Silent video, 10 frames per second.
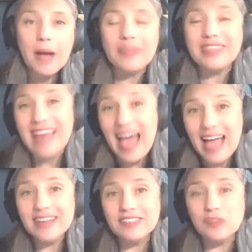but that
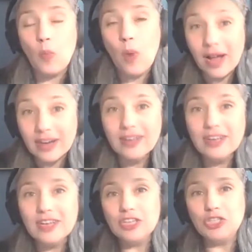is what
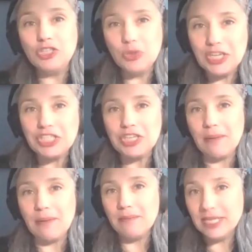Jewish
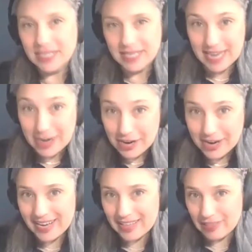
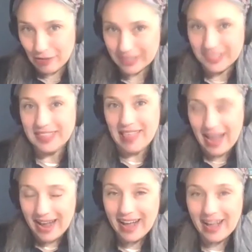modernity looks
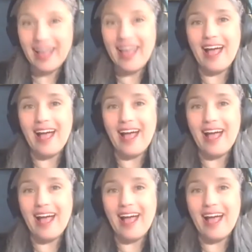like,